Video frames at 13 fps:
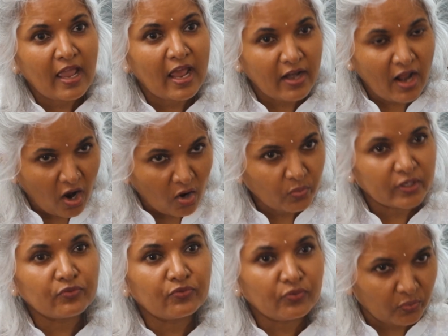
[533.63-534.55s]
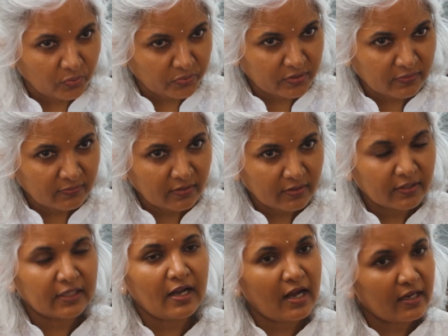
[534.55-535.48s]
and how it flows,
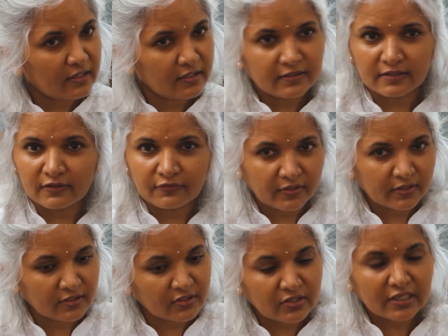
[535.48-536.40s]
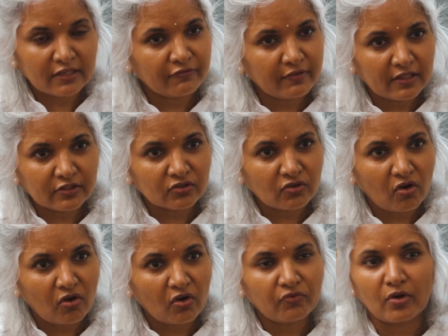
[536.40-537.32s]
regardless if a tree falls
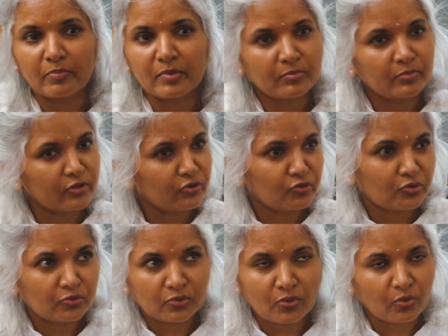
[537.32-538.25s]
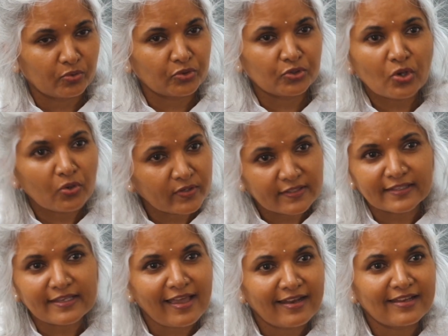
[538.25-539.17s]
off or people throw stones
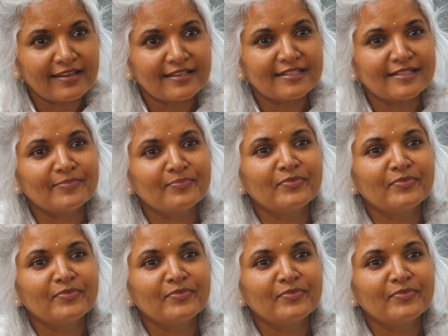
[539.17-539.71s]
at it,